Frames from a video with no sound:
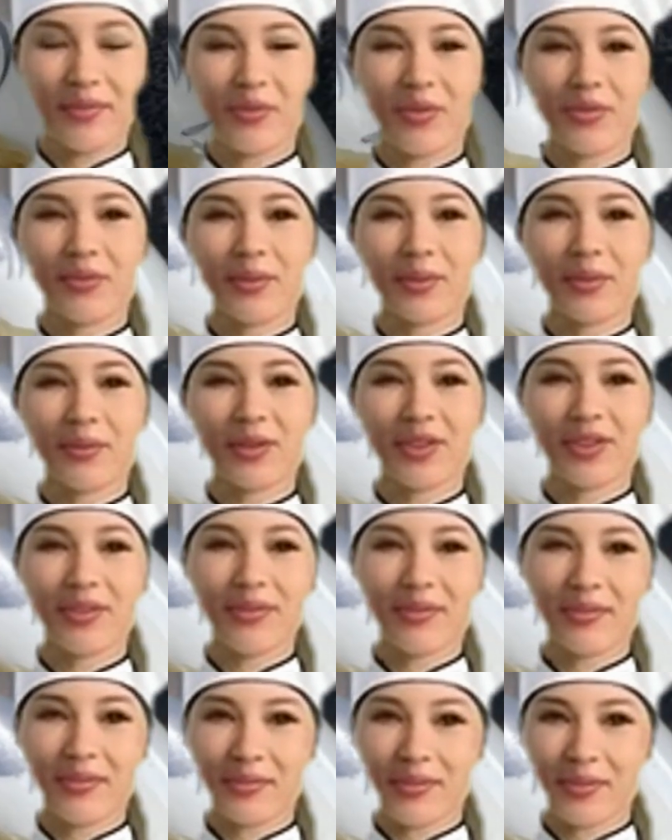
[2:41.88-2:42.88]
Remember,
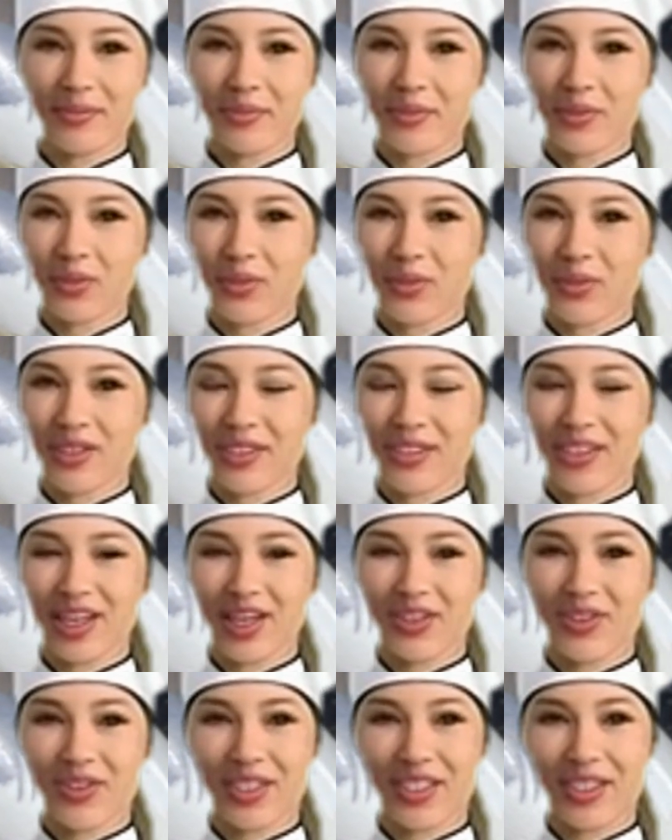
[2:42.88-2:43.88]
food is
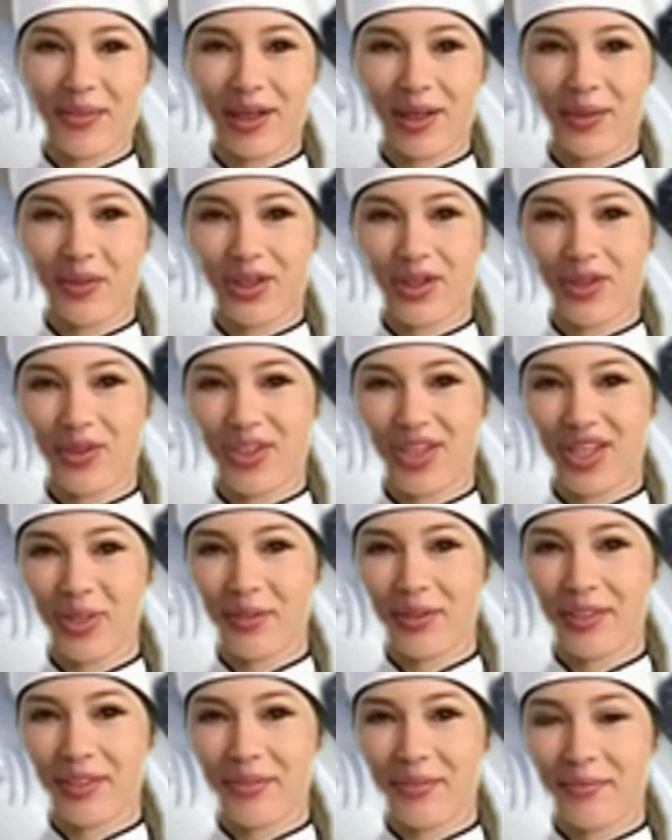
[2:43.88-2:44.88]
not just about
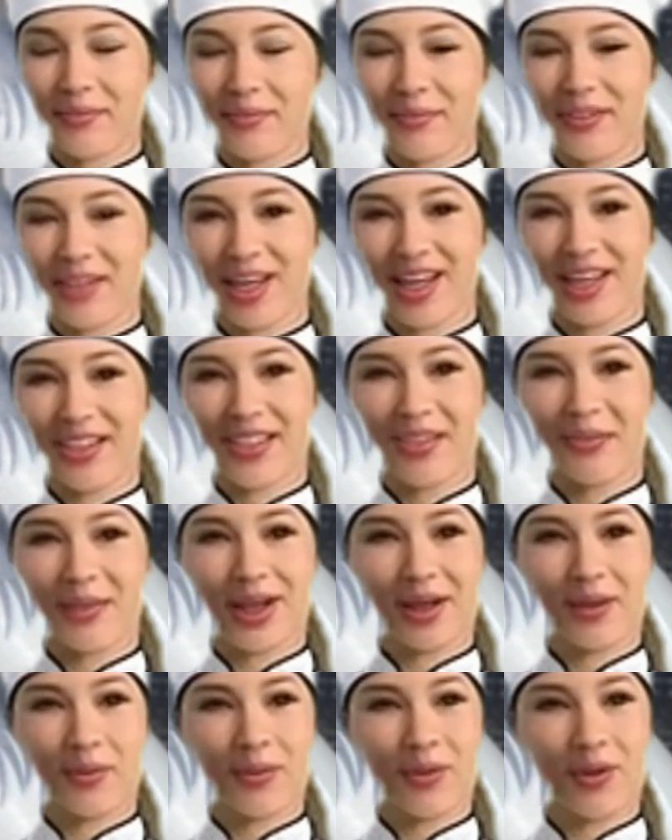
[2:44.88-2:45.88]
nourishment, it's
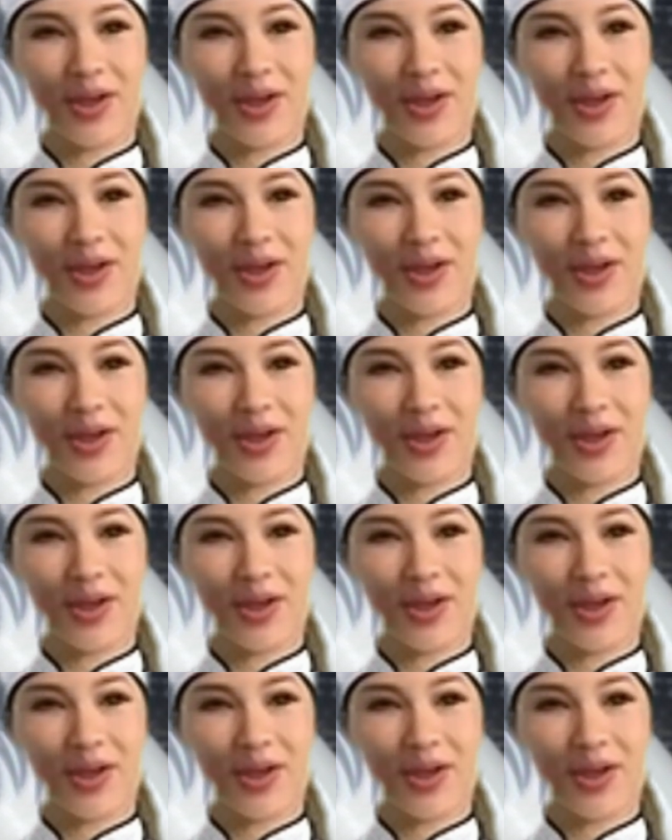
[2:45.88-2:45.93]
about